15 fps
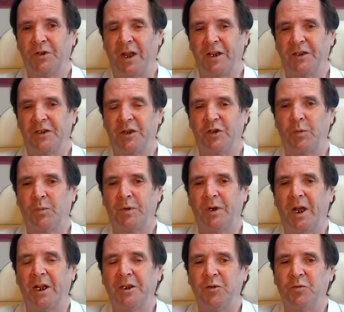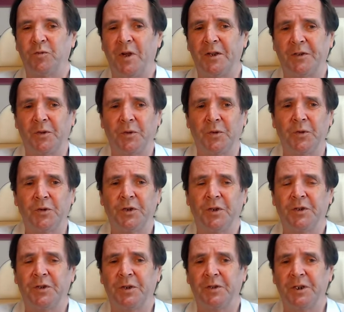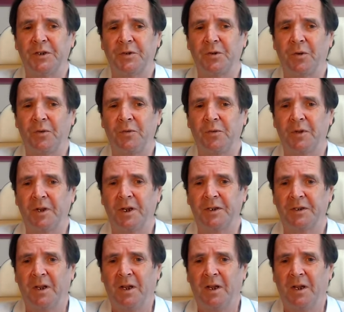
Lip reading: anticipate any resolution to these conflicts.